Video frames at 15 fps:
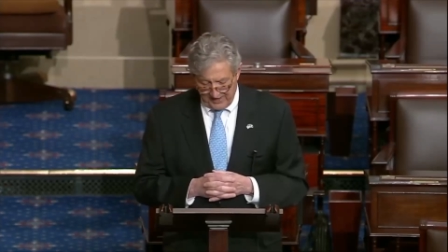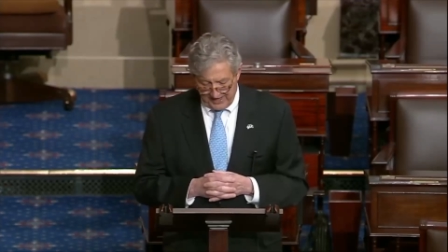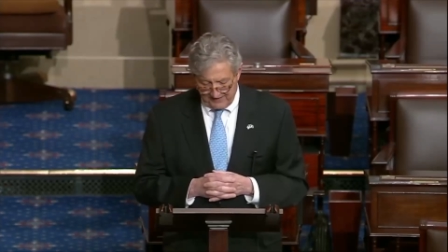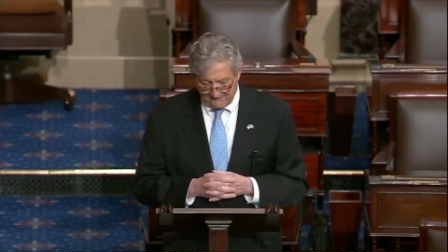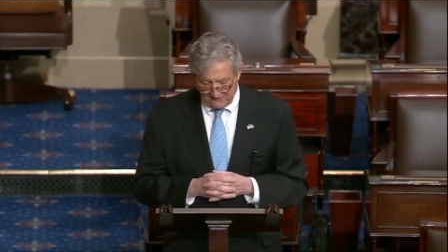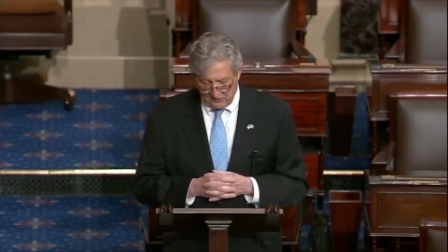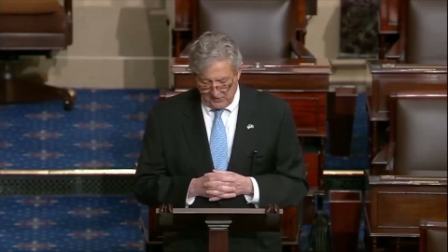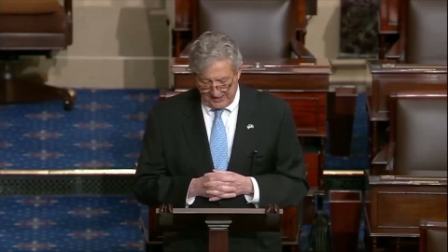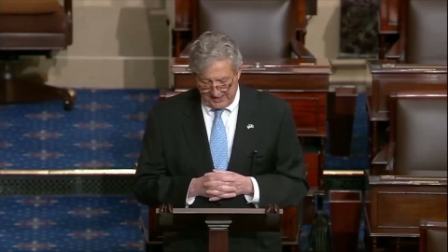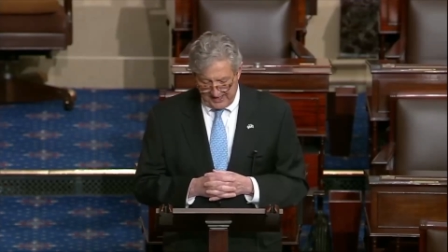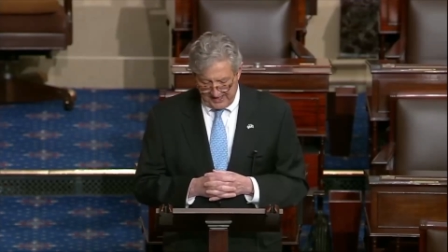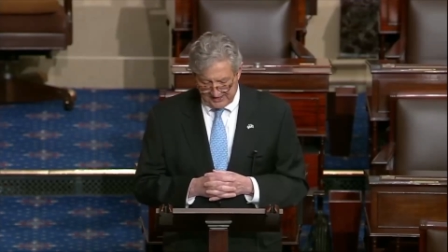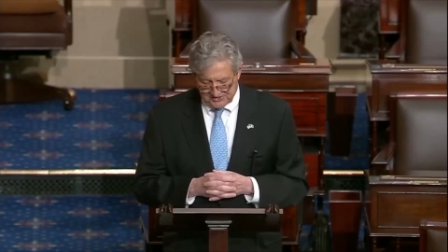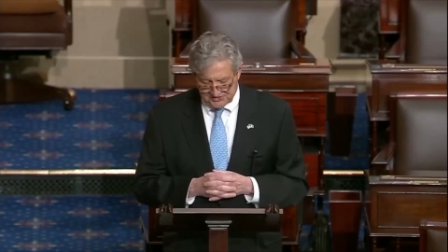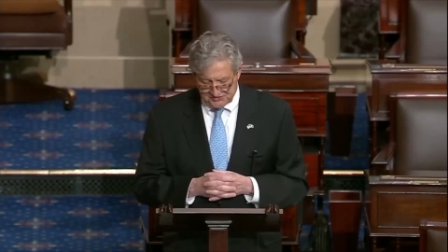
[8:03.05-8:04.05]
every
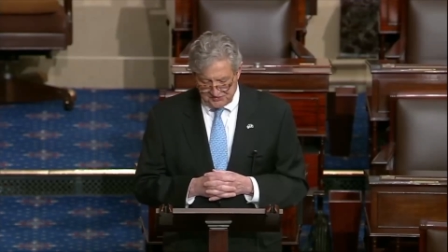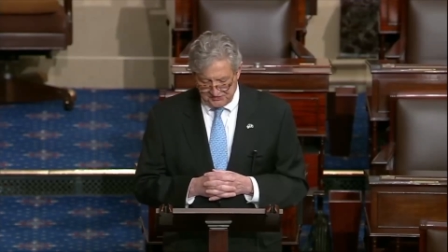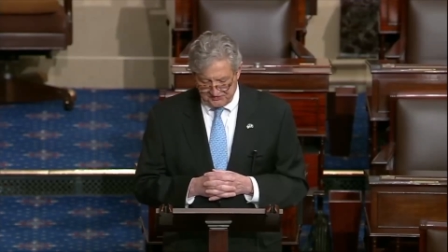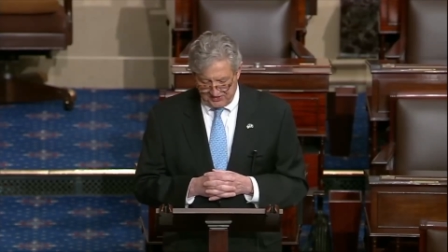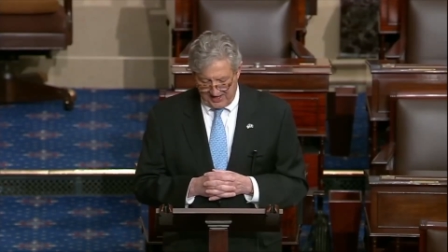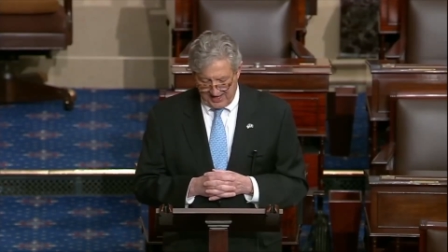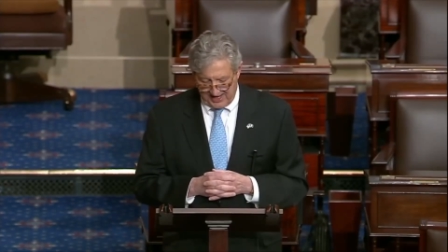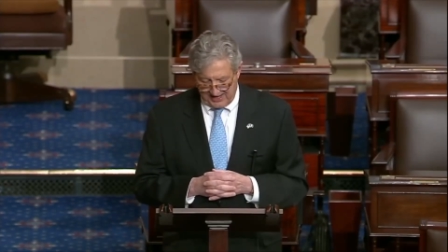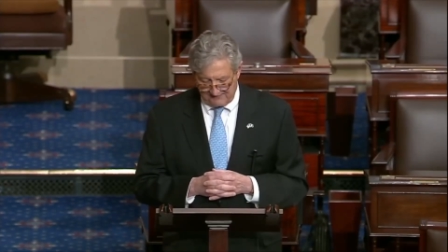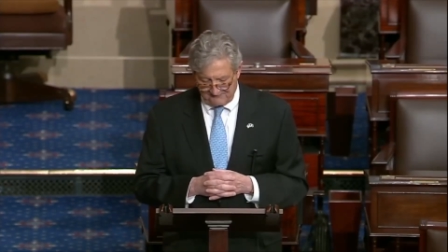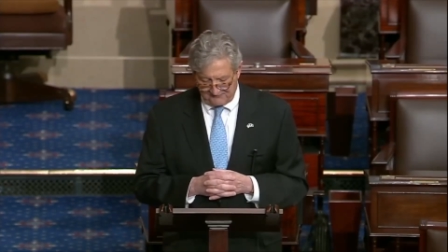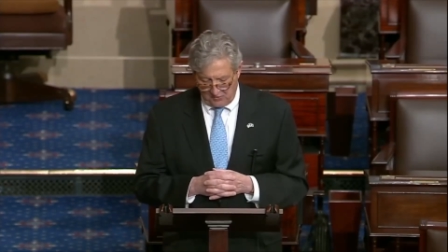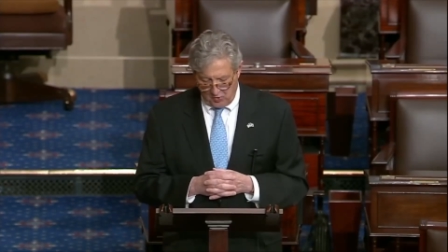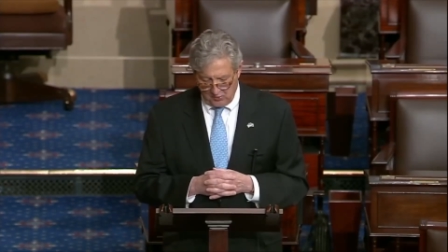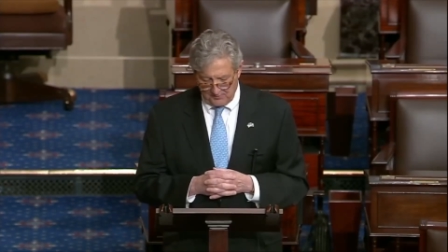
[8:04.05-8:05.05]
extra dime
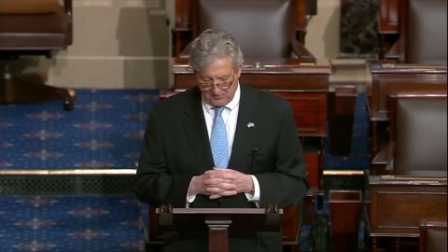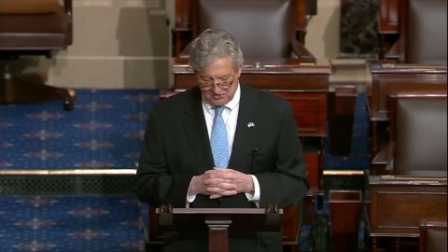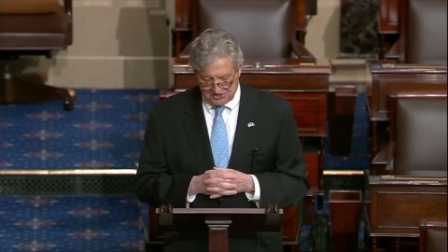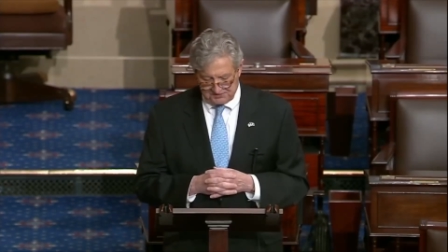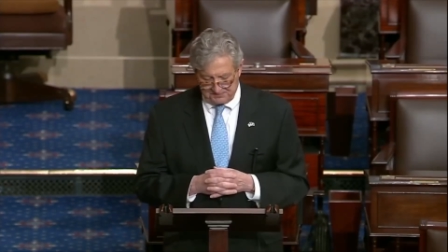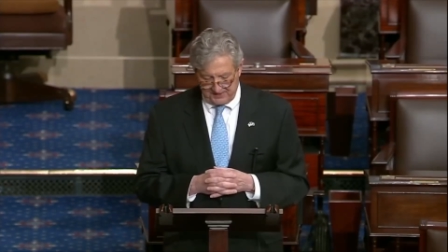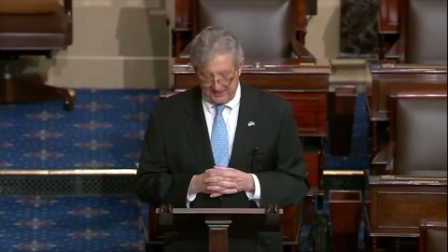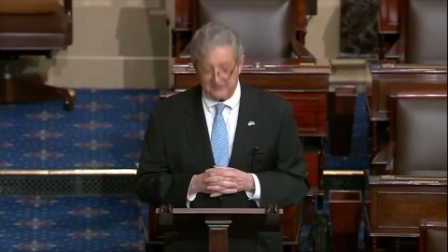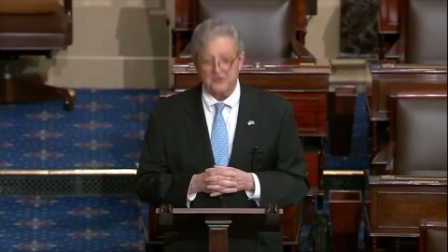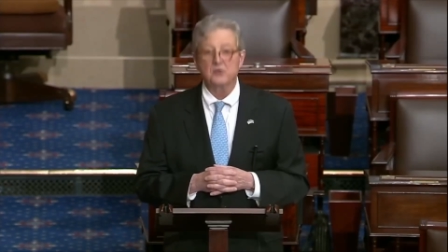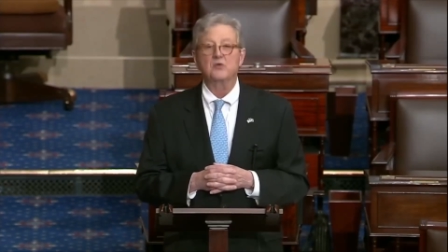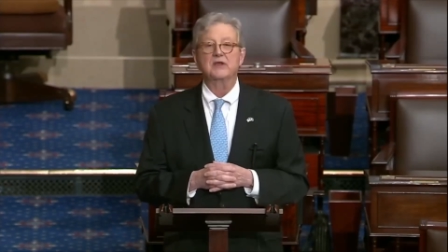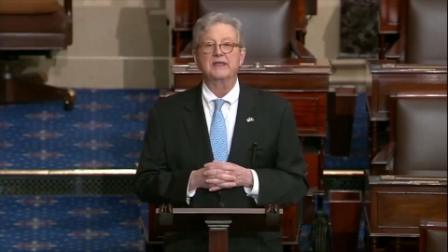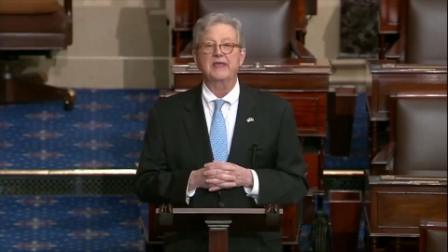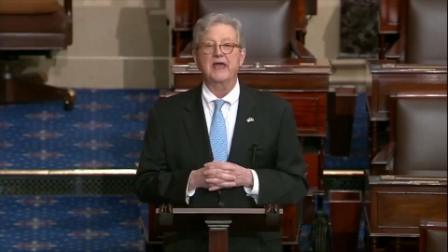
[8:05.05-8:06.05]
farmers spend
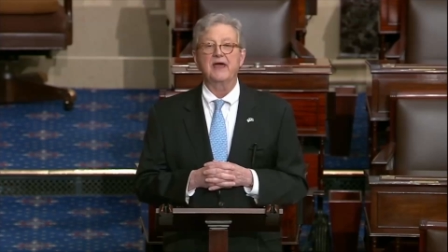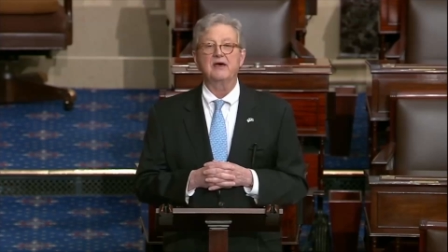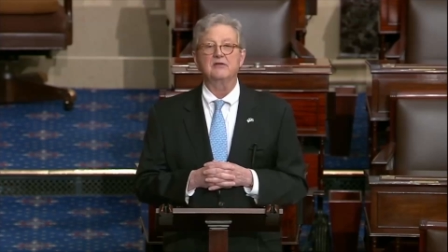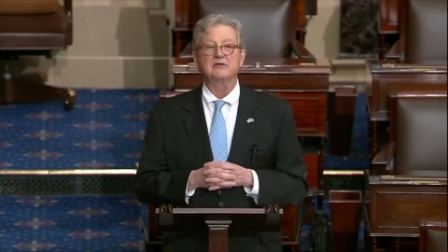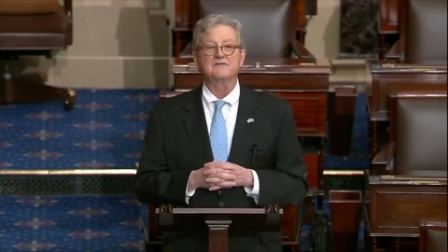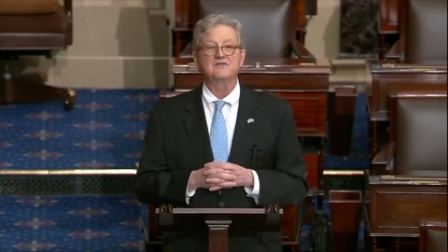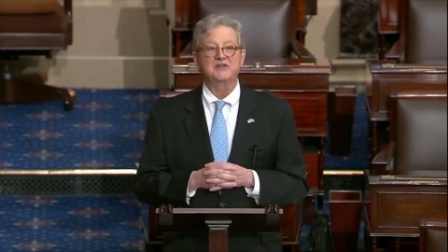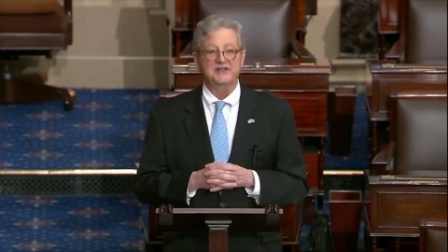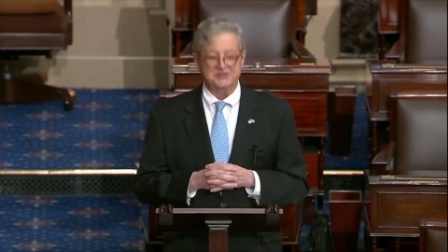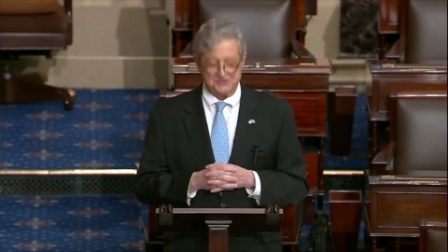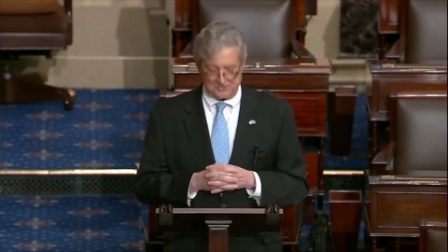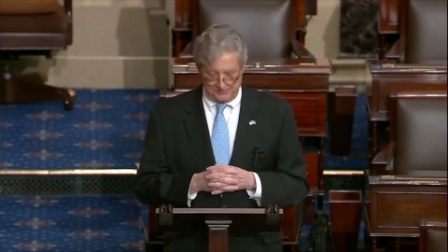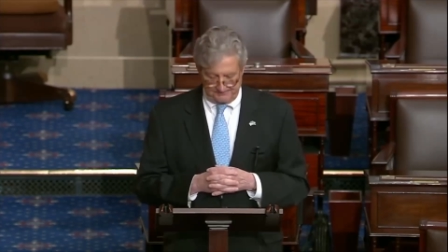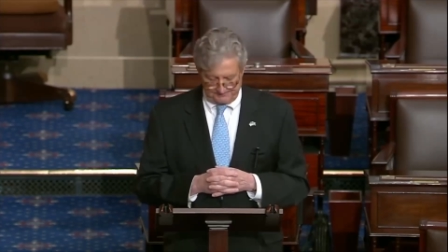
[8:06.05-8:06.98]
on a gallon of diesel,